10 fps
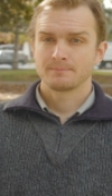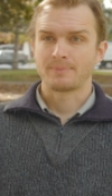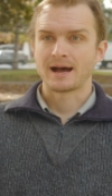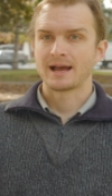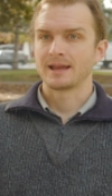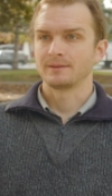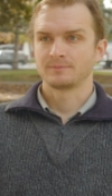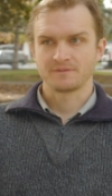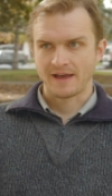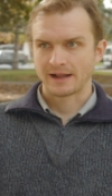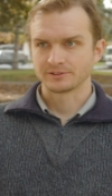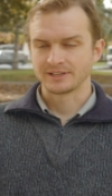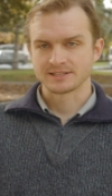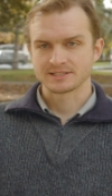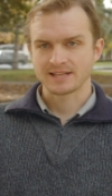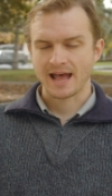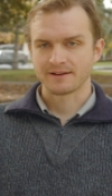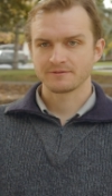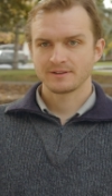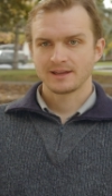by the faculty and the
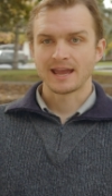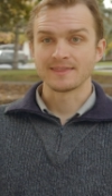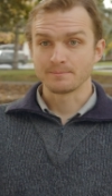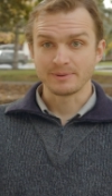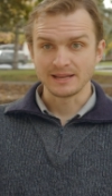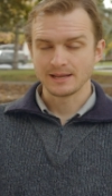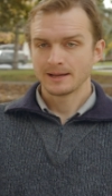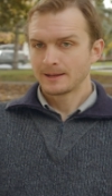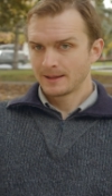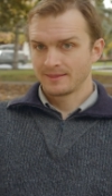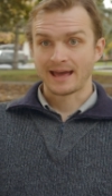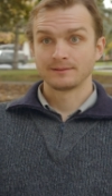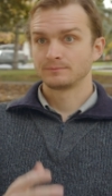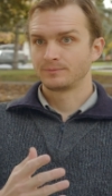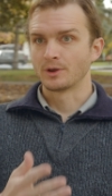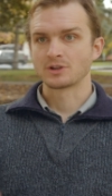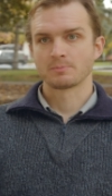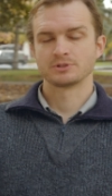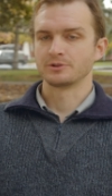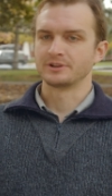staff, and then B, that those
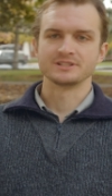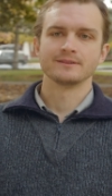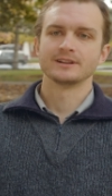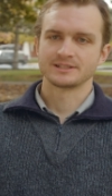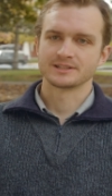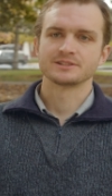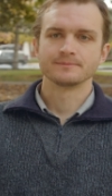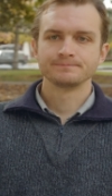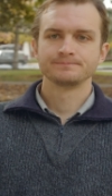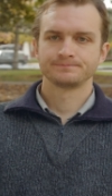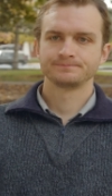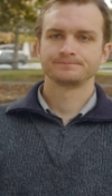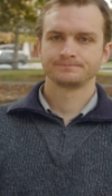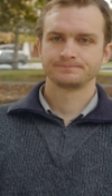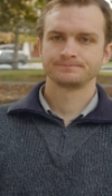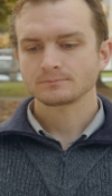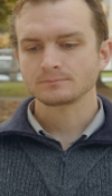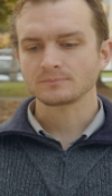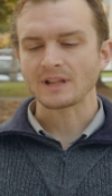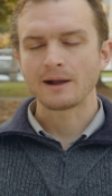opportunities even existed.
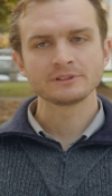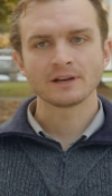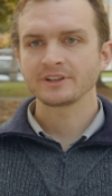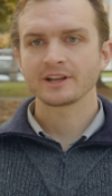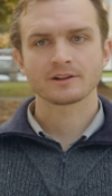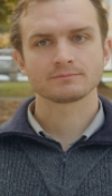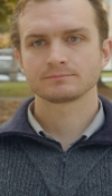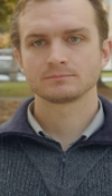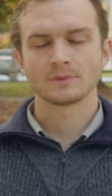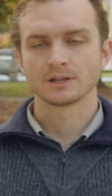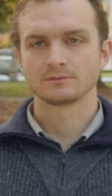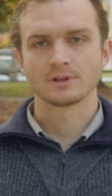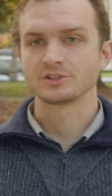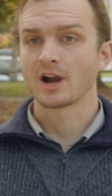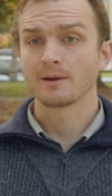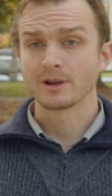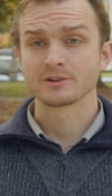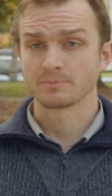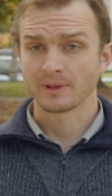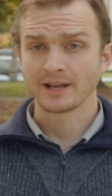I would love to get a job here
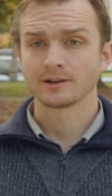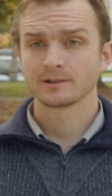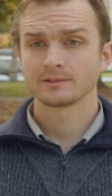as a planner.